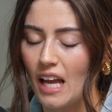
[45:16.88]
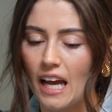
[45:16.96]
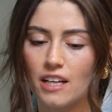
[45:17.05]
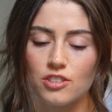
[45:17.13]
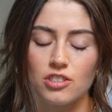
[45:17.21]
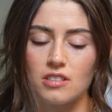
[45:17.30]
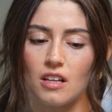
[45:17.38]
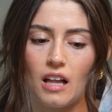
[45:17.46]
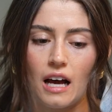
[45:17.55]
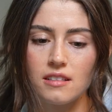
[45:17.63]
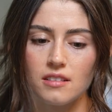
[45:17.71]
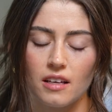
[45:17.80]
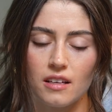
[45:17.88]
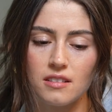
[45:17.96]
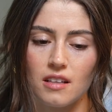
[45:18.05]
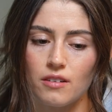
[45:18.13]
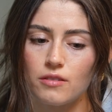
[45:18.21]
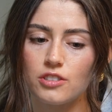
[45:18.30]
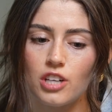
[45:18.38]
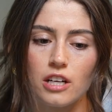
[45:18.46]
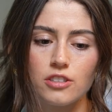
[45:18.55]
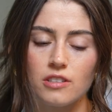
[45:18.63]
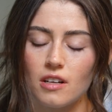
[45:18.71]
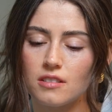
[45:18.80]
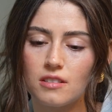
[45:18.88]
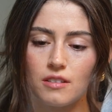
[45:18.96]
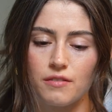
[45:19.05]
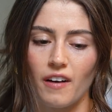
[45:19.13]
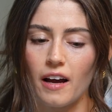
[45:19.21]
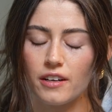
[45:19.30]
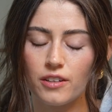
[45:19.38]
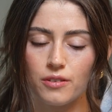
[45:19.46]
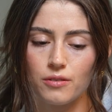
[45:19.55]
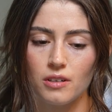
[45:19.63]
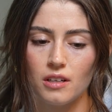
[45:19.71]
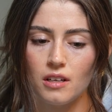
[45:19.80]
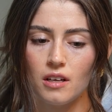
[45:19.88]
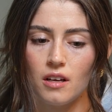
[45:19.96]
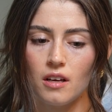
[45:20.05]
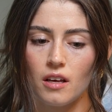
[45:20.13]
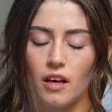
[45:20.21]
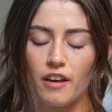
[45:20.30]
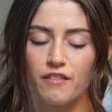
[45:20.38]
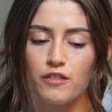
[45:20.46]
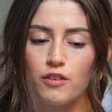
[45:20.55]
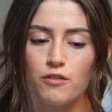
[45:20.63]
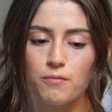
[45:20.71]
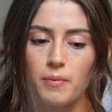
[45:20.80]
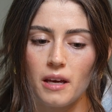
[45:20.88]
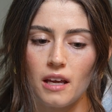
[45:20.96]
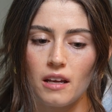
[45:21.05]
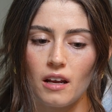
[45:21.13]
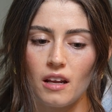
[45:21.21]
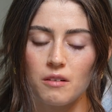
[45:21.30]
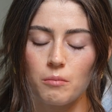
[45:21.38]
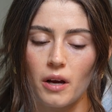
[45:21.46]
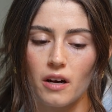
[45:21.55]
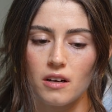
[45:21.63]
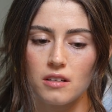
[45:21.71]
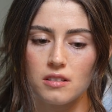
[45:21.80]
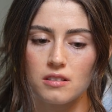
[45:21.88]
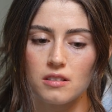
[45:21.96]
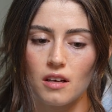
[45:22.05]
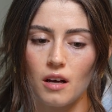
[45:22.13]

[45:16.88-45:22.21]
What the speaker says: just the last thing is that rejection doesn't define you. If you've been embarrassed